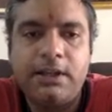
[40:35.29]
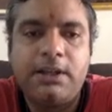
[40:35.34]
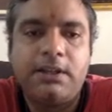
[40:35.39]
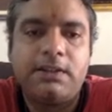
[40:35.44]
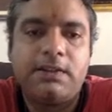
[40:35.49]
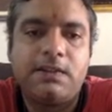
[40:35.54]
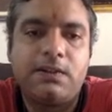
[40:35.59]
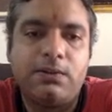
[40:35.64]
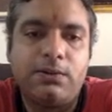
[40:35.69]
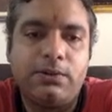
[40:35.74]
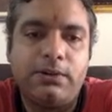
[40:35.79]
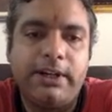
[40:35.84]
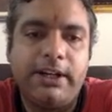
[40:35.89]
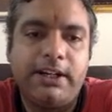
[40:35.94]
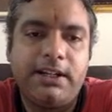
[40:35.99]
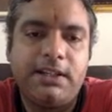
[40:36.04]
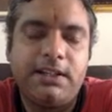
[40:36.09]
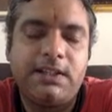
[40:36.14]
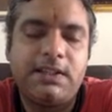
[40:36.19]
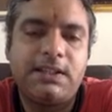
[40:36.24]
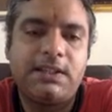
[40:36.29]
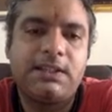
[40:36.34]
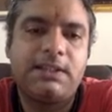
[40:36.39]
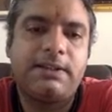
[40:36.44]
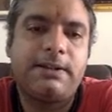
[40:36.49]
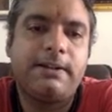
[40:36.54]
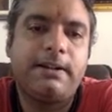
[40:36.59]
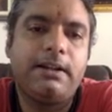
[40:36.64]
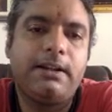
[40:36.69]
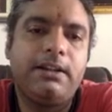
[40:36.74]
so it is
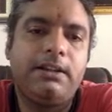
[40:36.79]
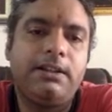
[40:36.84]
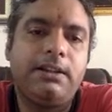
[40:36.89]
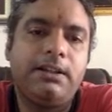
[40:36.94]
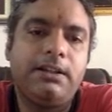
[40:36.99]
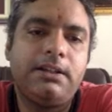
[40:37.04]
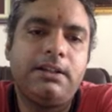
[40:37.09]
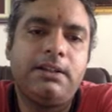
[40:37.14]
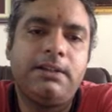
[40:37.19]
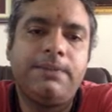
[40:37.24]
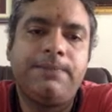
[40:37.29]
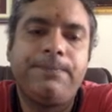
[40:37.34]
in the